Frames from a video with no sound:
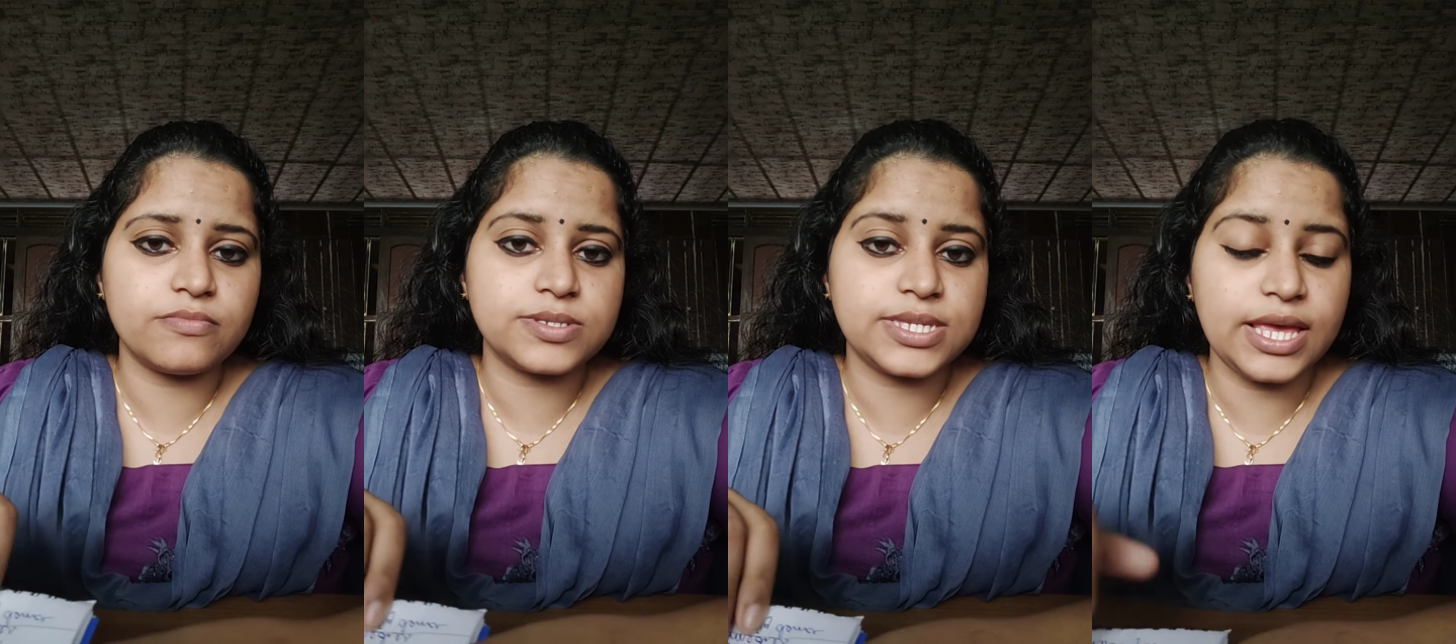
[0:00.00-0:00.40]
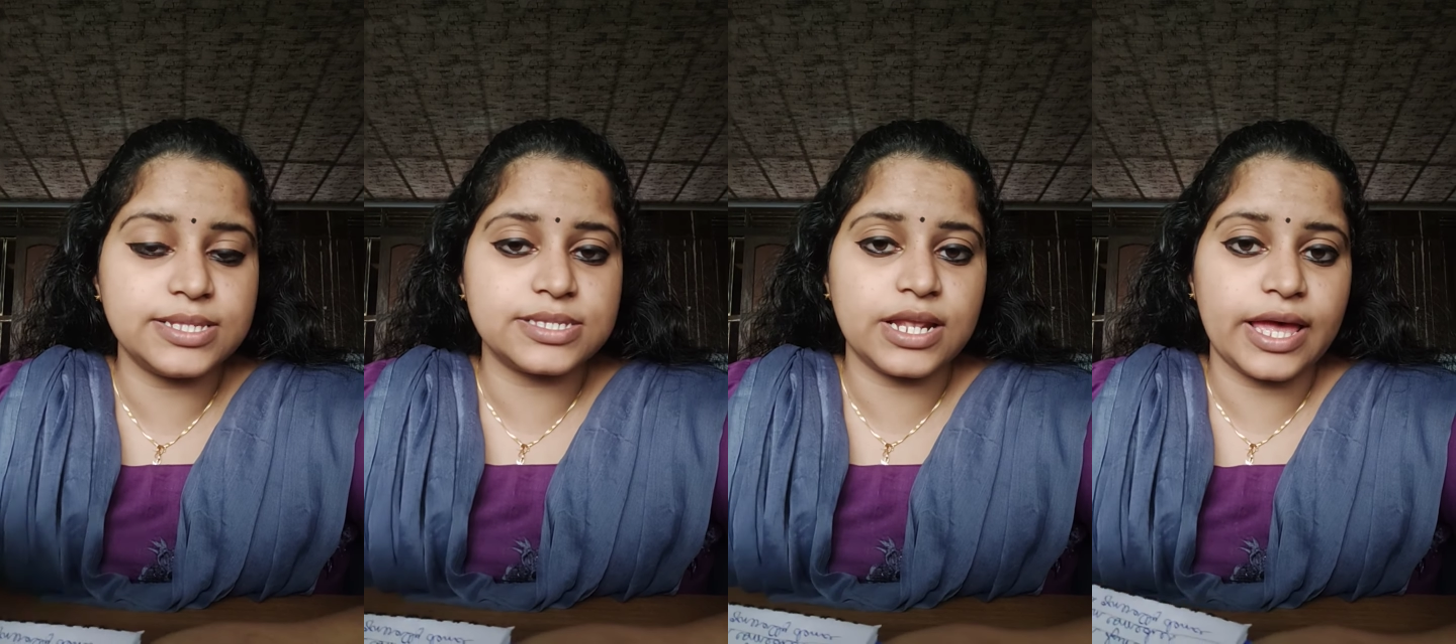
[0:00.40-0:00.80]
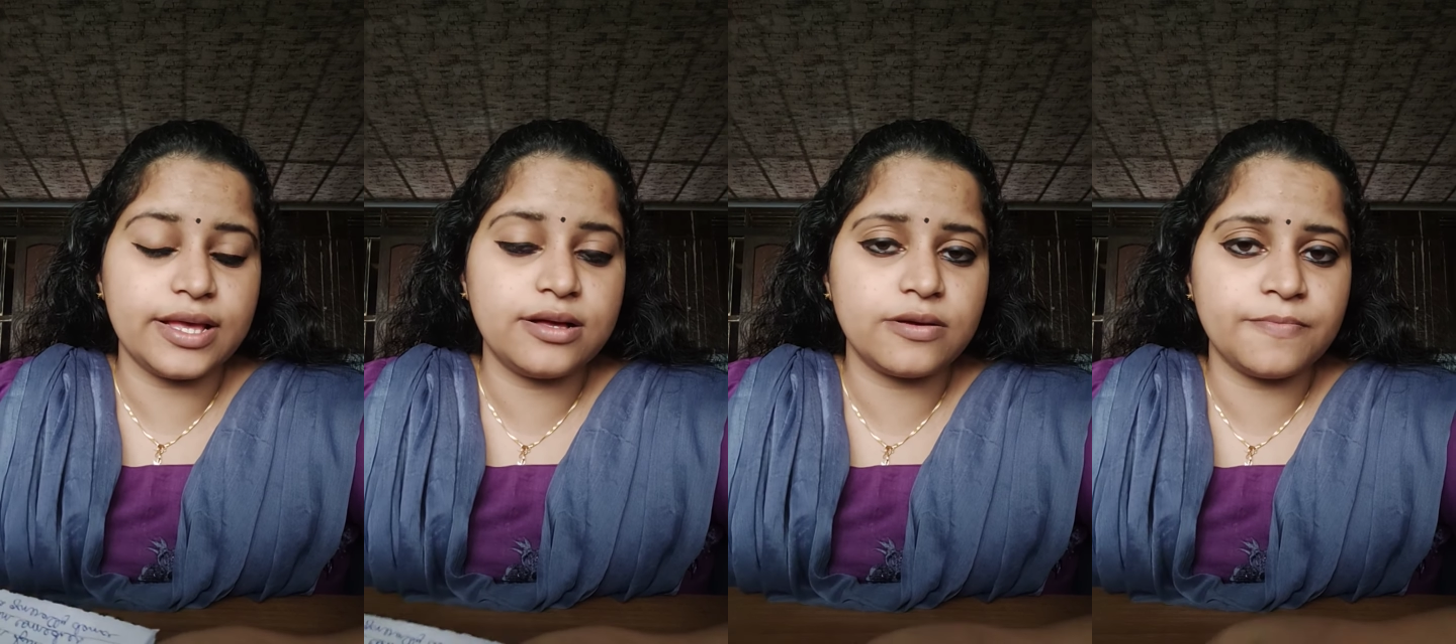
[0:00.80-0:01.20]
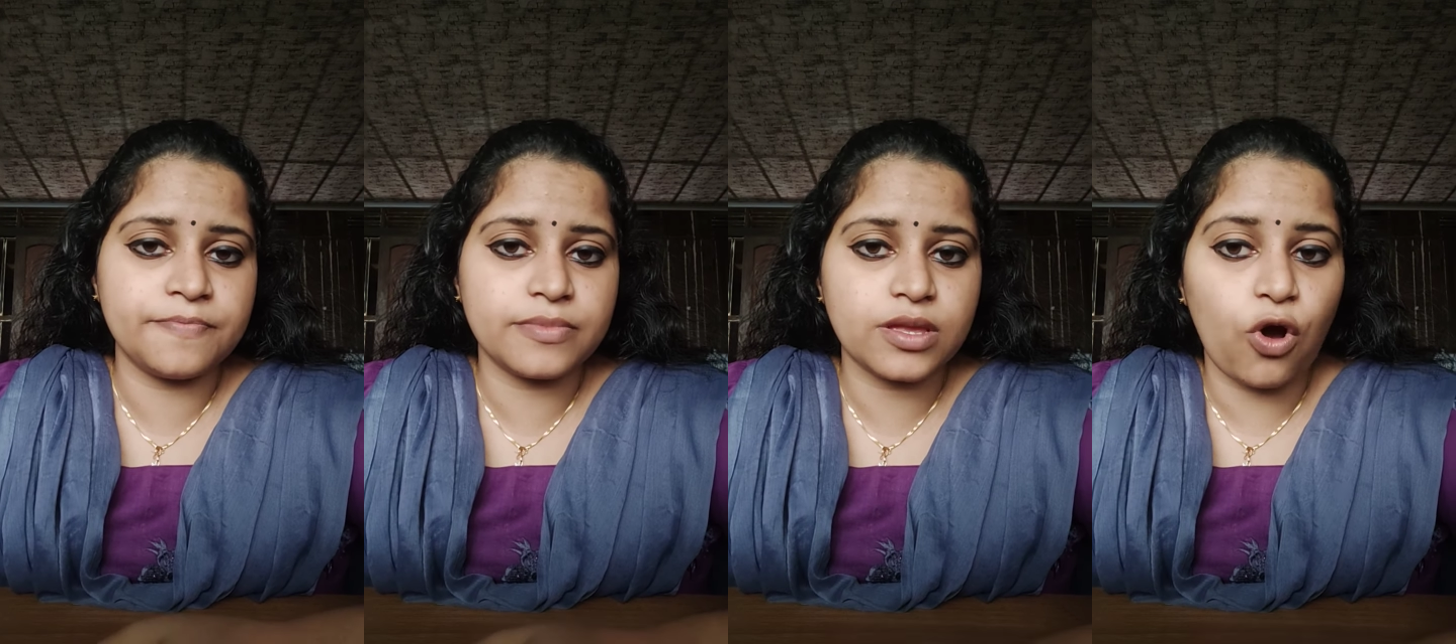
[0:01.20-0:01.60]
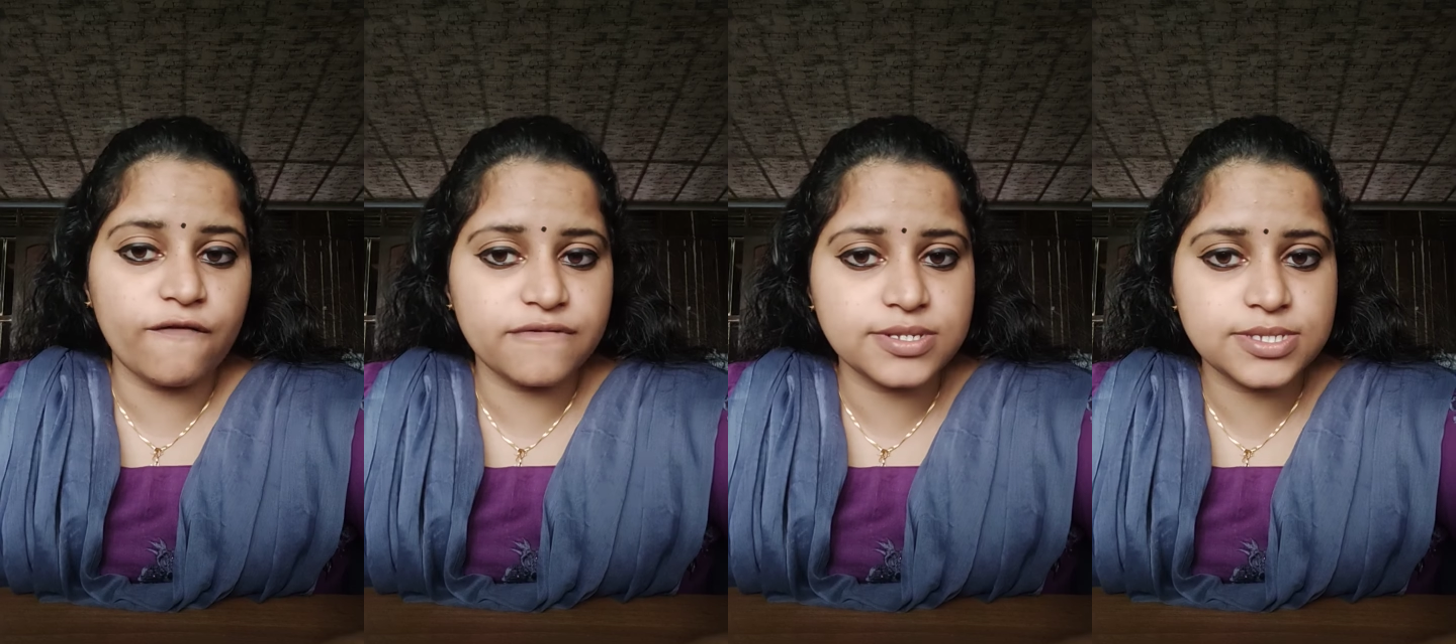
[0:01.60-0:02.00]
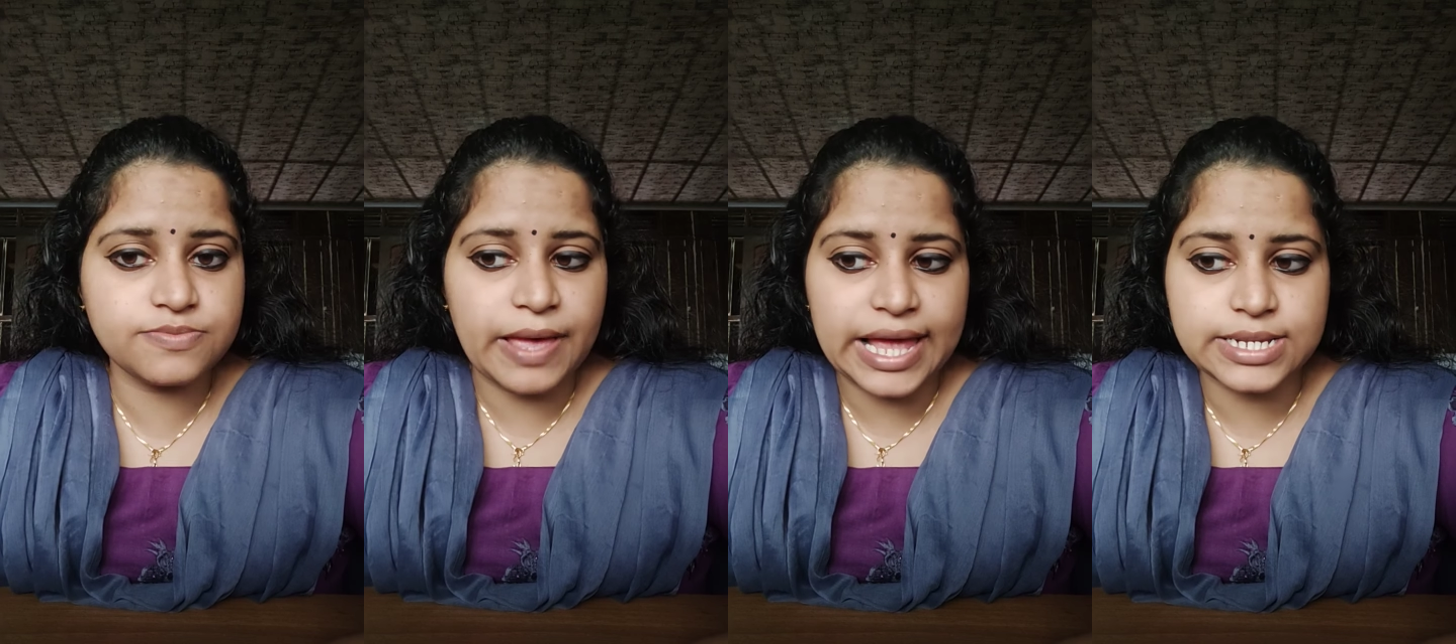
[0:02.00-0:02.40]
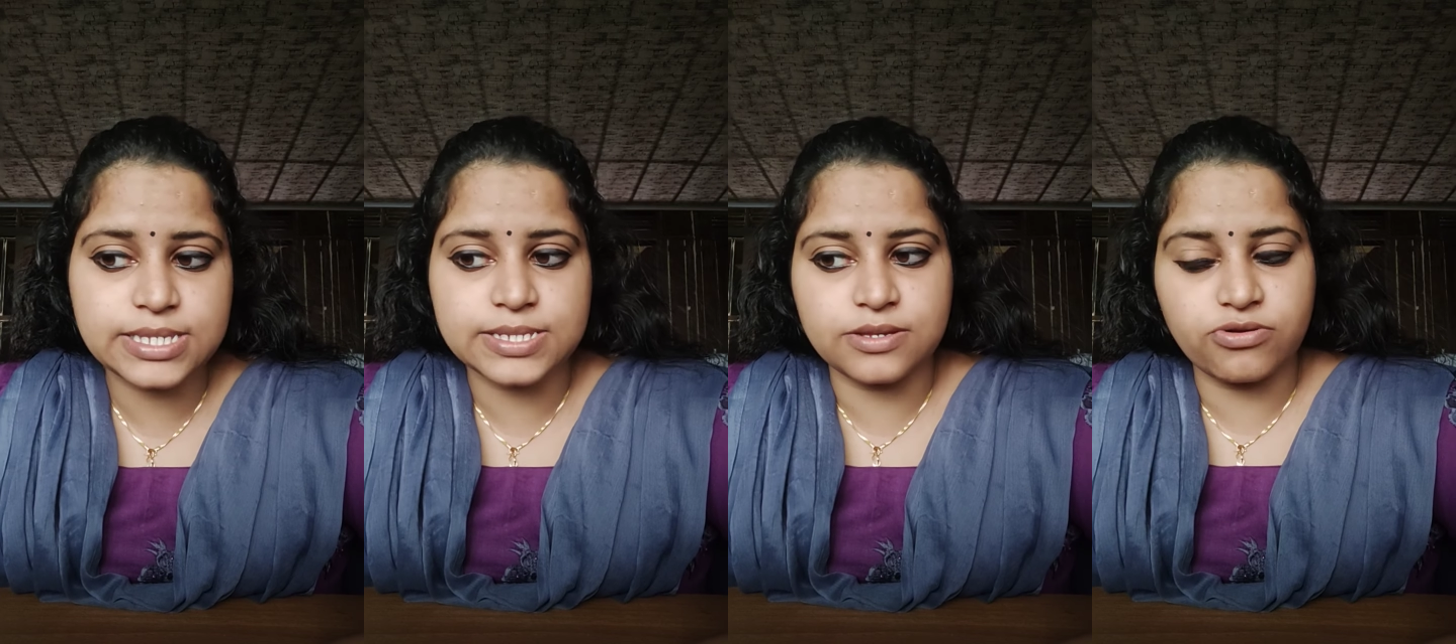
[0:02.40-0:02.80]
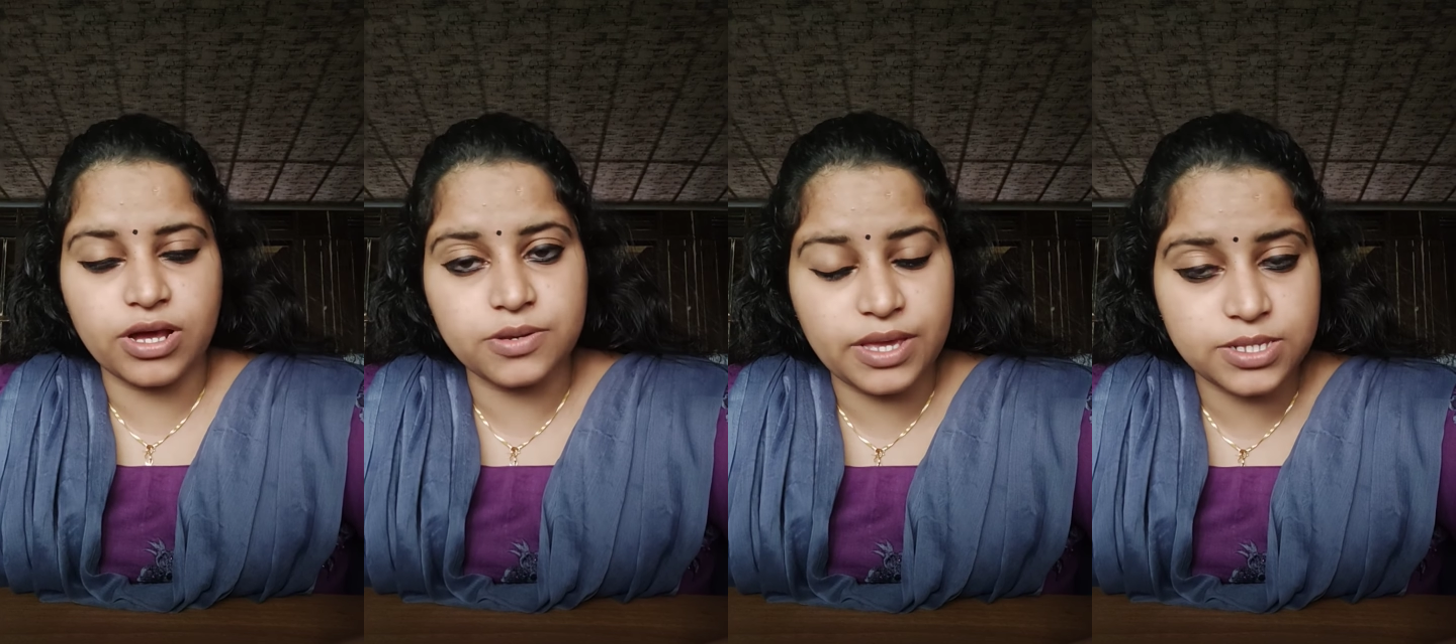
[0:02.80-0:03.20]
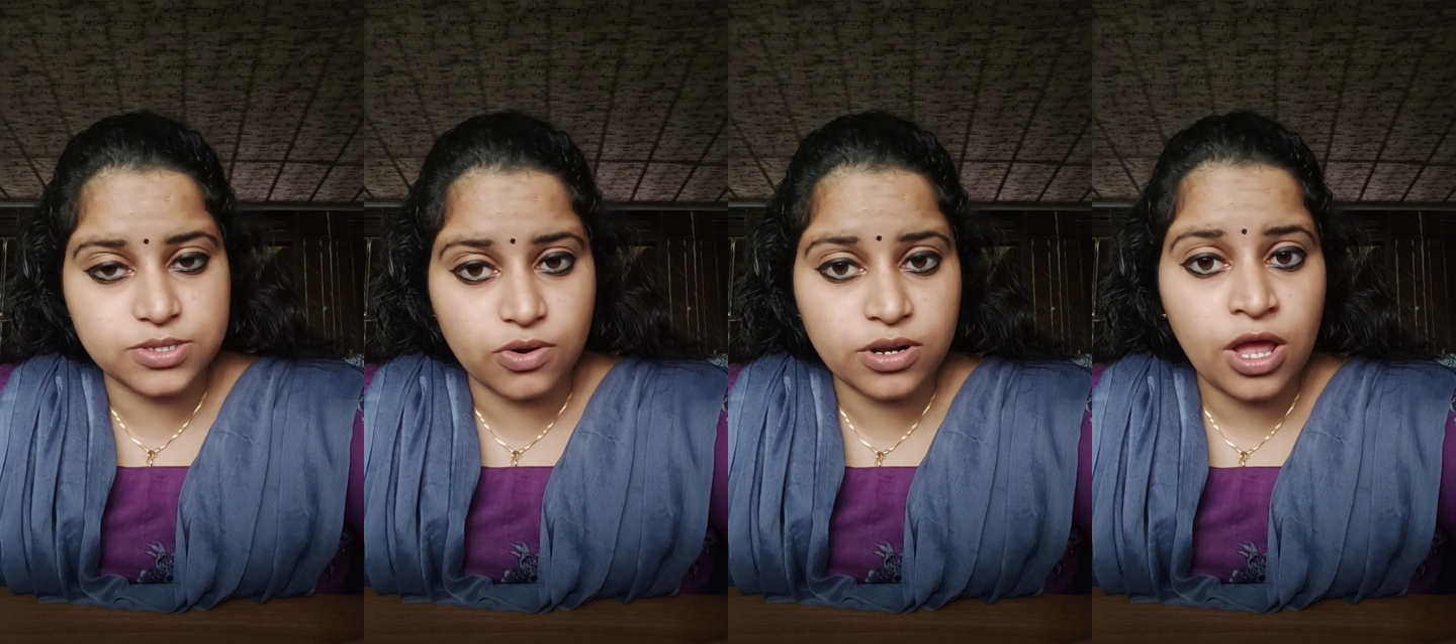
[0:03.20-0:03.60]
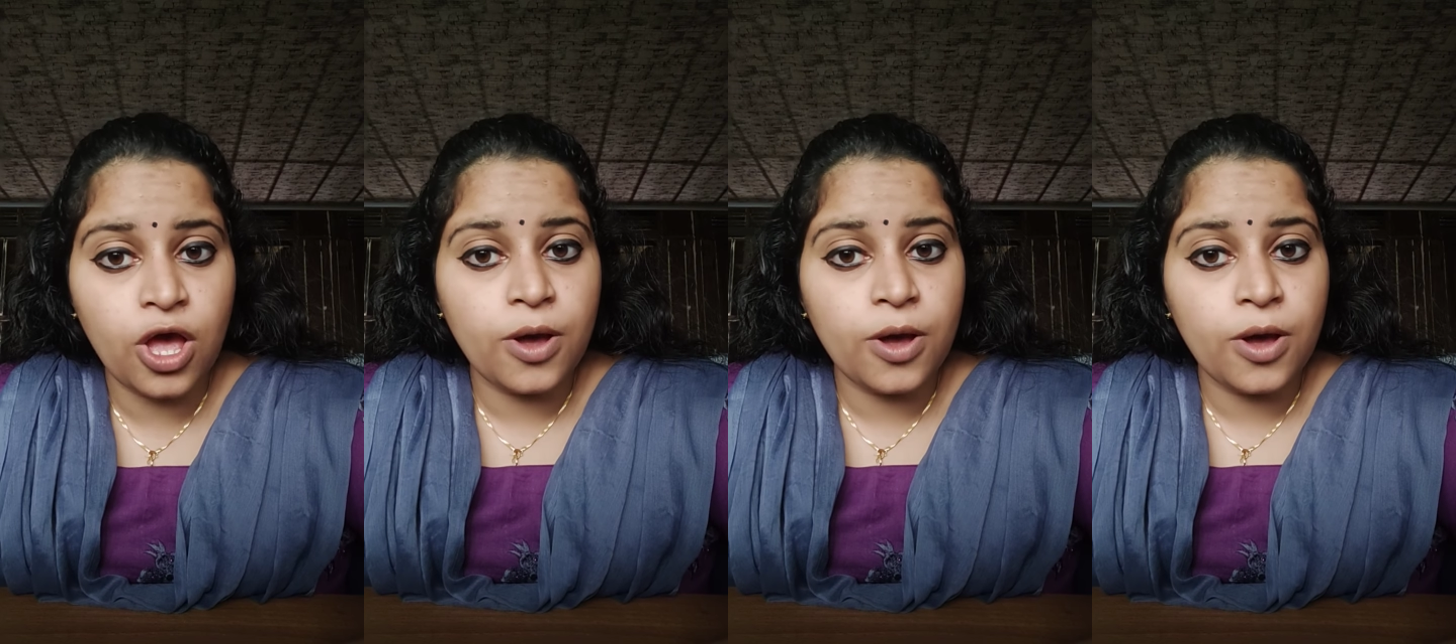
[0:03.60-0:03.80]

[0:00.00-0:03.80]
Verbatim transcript: scenes like um, office palace etc are being shown